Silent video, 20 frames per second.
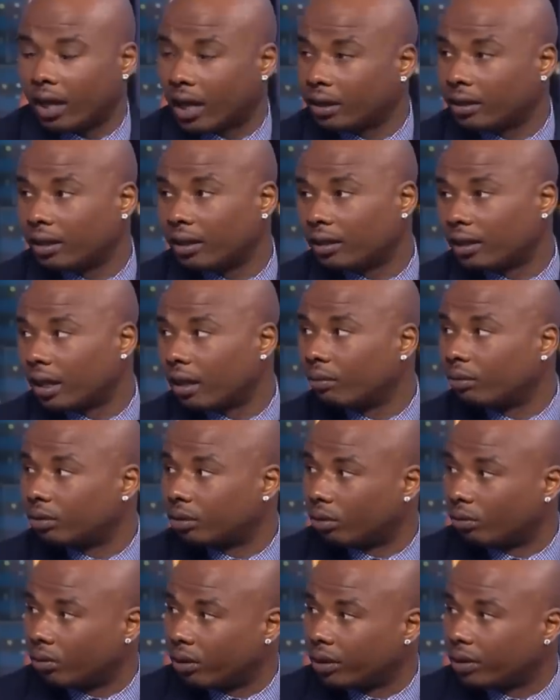And I think that was
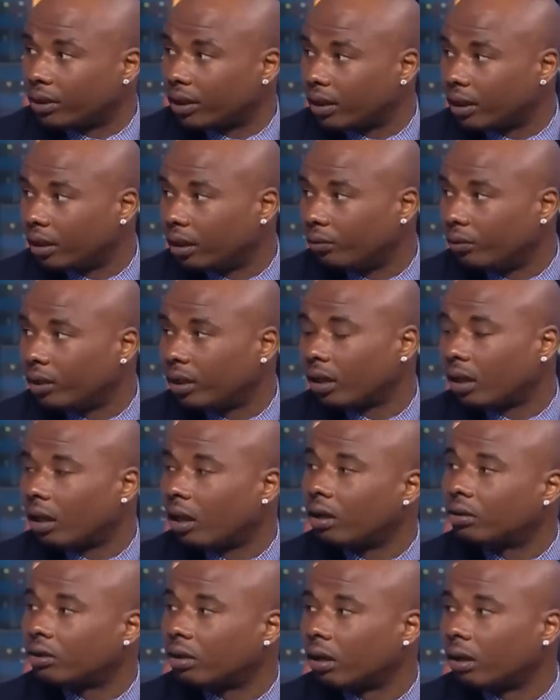the one thing that we could
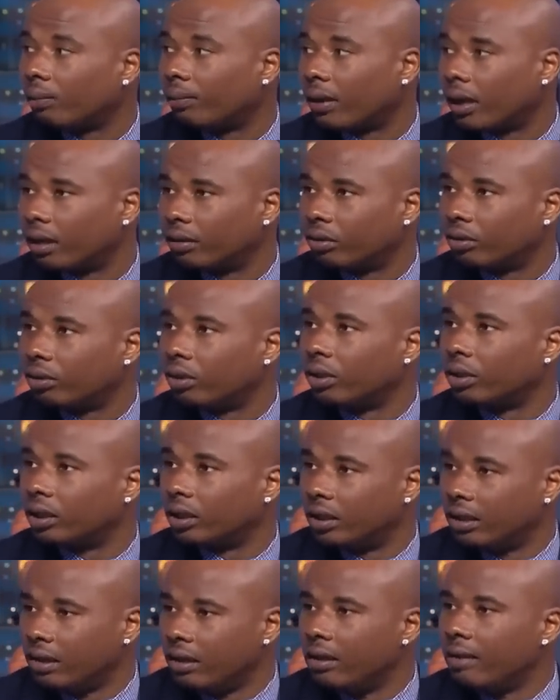all talk about during
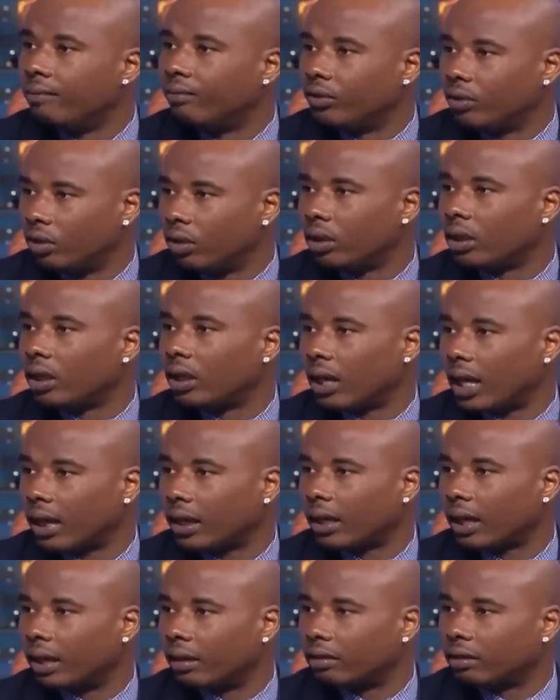the
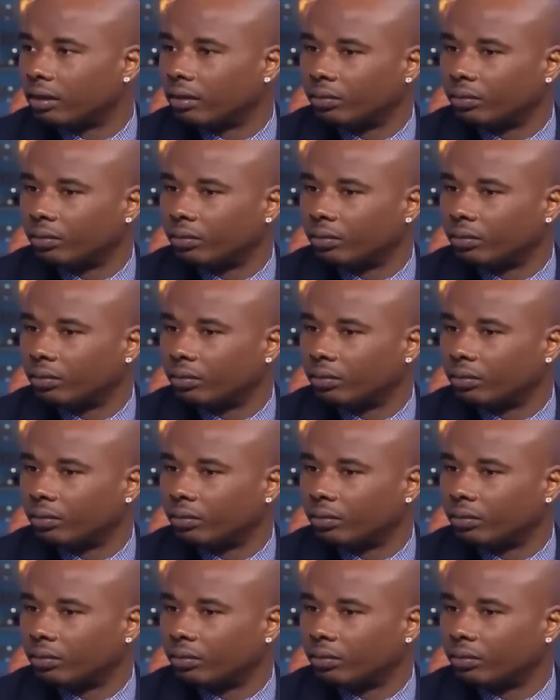lockouts.